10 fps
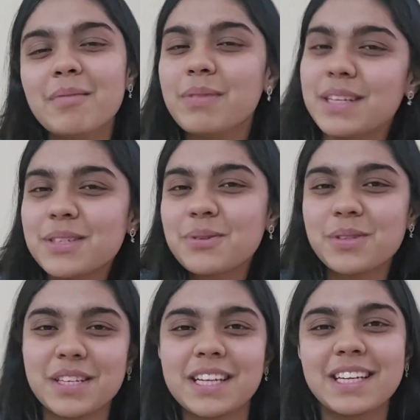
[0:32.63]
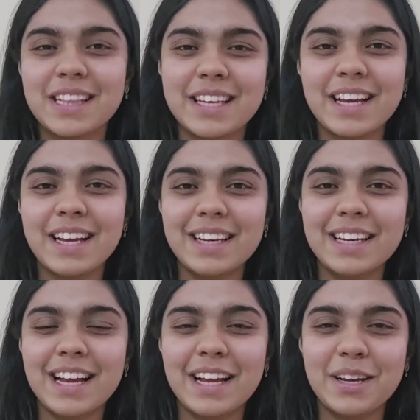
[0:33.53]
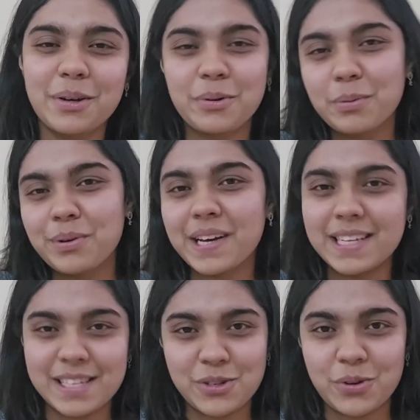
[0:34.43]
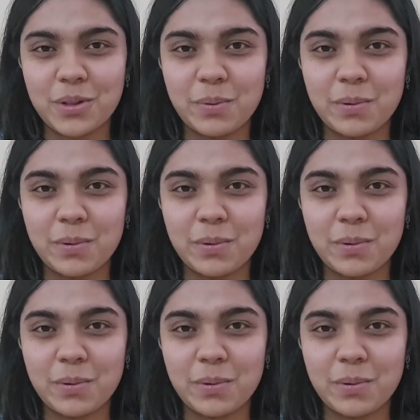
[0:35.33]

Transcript: please do stick till the end and I hope you guys enjoy the